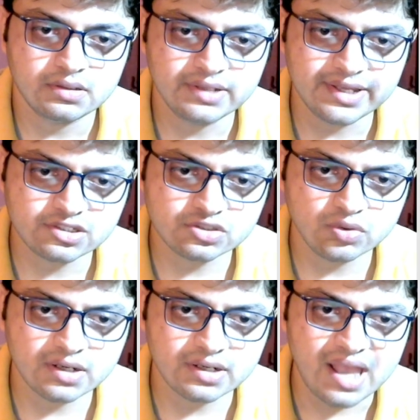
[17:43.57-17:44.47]
Next
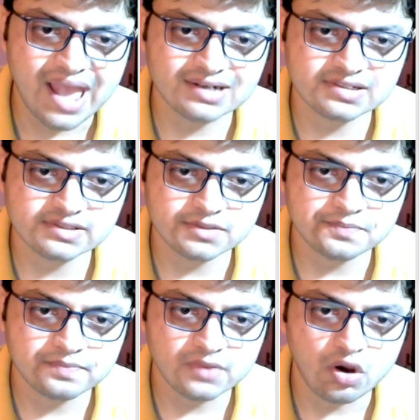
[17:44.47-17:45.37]
work, Acts
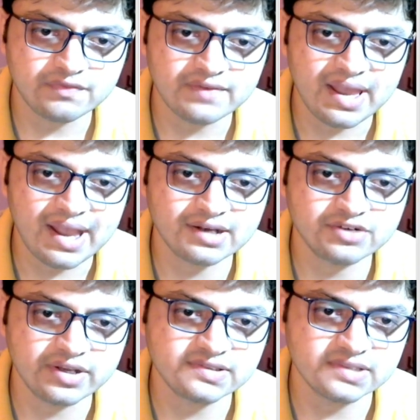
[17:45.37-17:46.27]
of
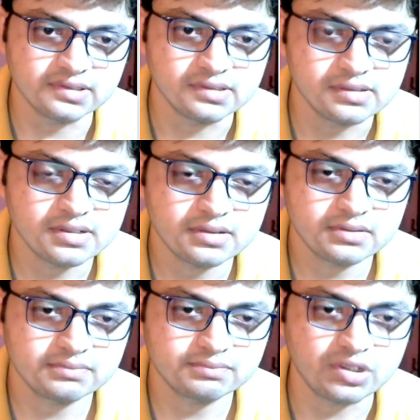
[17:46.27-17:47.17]
Aggression,
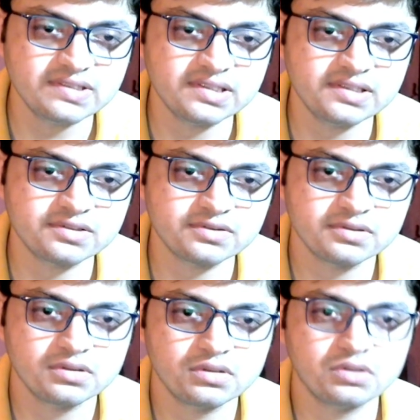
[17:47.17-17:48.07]
Policies,
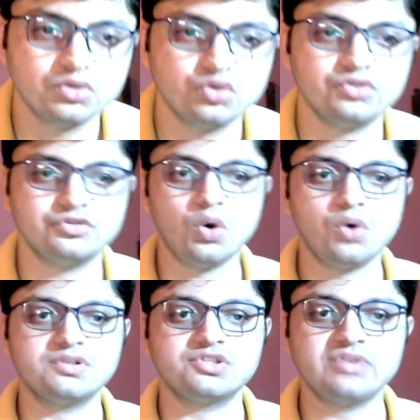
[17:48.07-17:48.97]

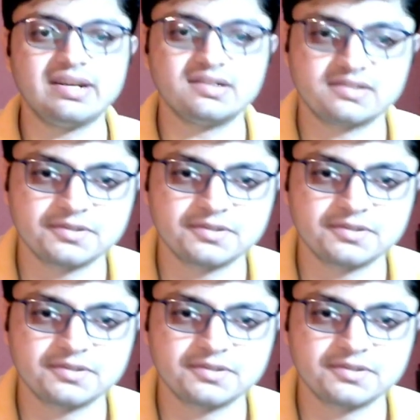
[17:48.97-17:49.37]
Rogue States,